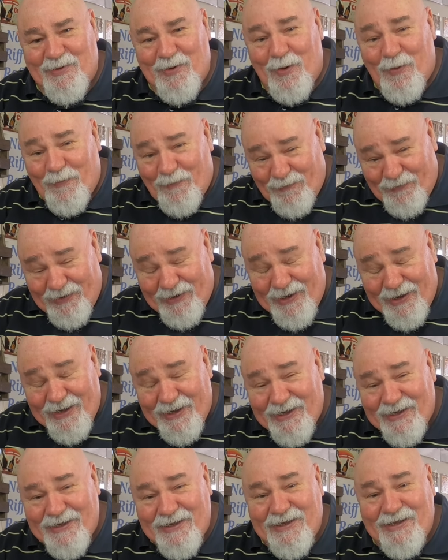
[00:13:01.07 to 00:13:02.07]
hopefully.
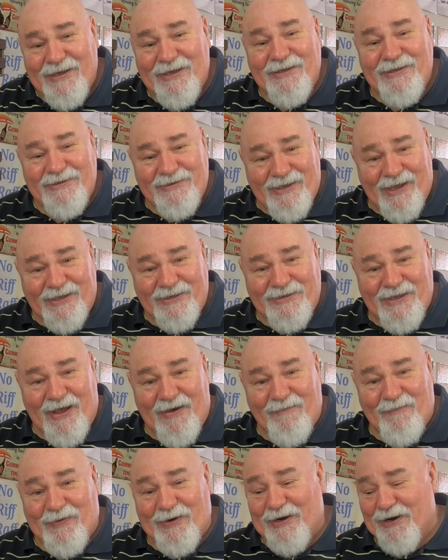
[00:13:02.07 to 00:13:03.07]
Ta-ta
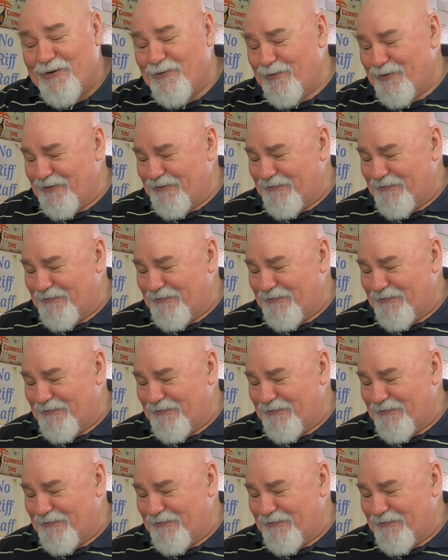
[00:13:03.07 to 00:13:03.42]
for now.